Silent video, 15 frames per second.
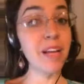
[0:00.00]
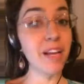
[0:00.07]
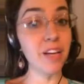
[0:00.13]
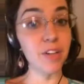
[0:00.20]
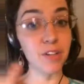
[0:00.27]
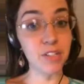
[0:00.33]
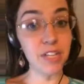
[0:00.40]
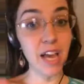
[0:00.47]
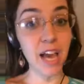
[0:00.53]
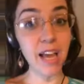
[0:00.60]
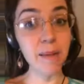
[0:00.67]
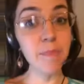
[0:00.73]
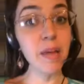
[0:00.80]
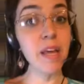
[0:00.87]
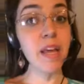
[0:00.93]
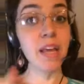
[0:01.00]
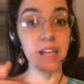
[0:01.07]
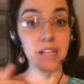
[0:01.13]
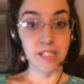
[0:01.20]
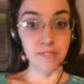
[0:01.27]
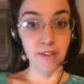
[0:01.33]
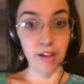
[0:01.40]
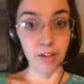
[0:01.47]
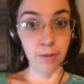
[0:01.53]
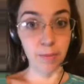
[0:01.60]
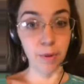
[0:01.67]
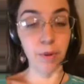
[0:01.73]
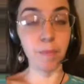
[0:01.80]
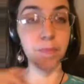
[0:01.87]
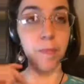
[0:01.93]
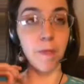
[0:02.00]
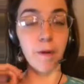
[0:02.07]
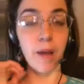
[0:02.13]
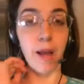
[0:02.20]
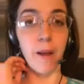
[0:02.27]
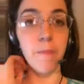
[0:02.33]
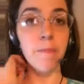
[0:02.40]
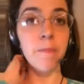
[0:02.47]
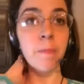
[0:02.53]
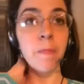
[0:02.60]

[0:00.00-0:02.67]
and your time is valuable, okay?